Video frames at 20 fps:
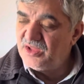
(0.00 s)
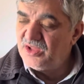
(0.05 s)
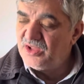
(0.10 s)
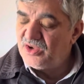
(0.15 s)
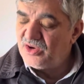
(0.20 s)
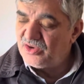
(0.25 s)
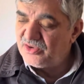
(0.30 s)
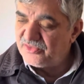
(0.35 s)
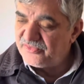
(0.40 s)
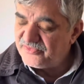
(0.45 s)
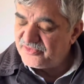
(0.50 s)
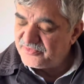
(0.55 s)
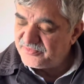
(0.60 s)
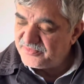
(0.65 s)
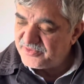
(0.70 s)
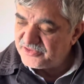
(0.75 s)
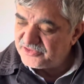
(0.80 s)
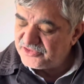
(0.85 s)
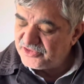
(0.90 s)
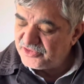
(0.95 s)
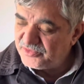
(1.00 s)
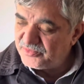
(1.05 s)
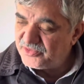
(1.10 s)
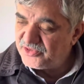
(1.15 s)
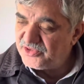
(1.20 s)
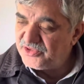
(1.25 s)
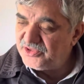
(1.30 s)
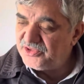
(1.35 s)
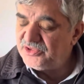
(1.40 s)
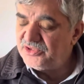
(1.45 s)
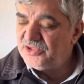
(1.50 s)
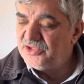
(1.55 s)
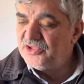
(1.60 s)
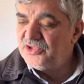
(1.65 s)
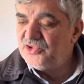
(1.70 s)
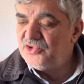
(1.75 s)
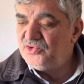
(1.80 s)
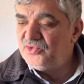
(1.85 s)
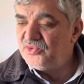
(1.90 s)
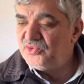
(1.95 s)
on different parts of the body.
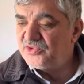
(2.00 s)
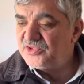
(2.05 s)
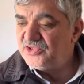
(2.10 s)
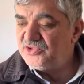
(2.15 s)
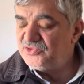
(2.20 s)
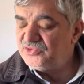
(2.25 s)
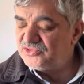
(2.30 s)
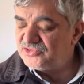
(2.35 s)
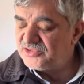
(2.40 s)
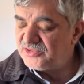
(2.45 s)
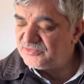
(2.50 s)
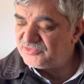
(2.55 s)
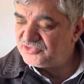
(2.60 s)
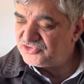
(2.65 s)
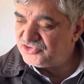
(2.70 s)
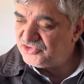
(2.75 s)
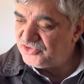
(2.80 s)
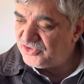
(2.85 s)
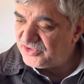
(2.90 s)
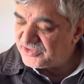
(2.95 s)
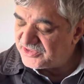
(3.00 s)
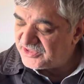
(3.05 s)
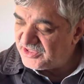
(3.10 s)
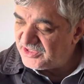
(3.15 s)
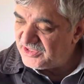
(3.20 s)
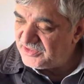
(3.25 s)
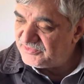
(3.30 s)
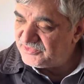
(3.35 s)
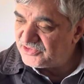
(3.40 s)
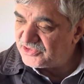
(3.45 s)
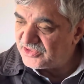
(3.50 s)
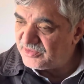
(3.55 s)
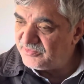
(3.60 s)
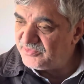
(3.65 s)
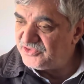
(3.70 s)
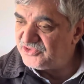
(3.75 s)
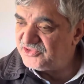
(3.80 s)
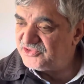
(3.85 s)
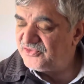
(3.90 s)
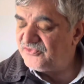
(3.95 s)
You can use some steroid creams in
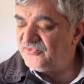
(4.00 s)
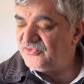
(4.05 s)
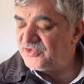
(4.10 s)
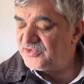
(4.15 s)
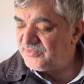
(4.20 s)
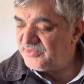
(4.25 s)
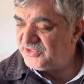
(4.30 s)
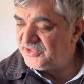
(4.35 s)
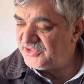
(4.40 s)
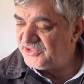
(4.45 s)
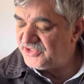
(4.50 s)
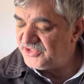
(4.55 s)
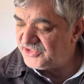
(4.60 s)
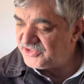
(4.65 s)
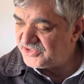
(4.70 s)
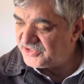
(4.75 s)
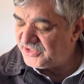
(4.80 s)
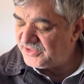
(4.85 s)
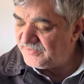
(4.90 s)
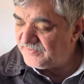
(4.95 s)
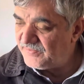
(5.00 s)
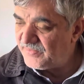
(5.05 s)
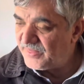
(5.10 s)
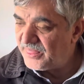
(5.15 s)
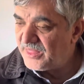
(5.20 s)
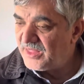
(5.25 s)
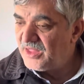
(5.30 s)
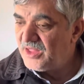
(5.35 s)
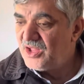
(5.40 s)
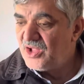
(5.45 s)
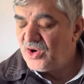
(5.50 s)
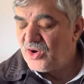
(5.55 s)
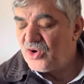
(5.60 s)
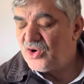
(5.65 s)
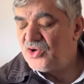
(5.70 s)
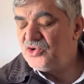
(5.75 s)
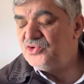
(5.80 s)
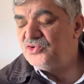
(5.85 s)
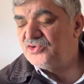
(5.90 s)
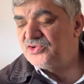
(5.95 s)
combination with vitamin D cream, or
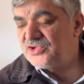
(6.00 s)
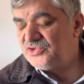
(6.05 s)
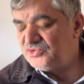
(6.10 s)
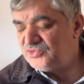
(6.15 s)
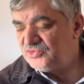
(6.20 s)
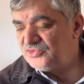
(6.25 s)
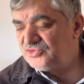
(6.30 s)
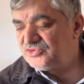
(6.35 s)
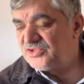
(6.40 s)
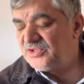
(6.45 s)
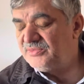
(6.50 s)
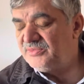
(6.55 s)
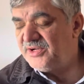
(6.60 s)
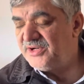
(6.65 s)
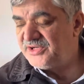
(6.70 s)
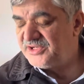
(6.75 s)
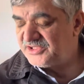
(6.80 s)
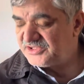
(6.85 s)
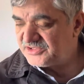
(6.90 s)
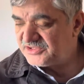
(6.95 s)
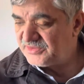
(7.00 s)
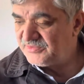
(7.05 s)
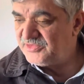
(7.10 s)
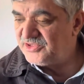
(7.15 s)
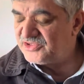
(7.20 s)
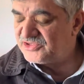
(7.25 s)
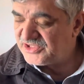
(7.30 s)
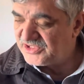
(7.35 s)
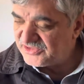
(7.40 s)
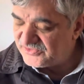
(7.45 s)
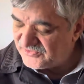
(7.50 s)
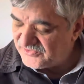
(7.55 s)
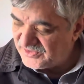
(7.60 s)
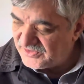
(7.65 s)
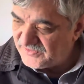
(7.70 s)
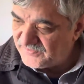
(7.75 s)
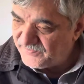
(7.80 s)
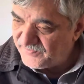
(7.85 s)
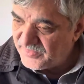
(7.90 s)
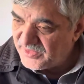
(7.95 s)
you can use some antihistaminics as well.
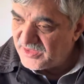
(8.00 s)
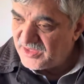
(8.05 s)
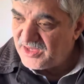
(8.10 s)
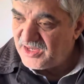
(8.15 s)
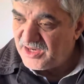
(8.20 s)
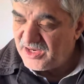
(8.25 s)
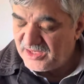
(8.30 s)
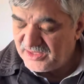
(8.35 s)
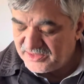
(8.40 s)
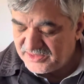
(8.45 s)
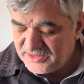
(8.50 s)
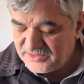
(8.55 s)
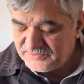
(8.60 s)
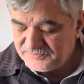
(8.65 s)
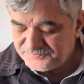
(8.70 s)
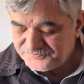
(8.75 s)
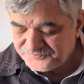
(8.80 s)
And then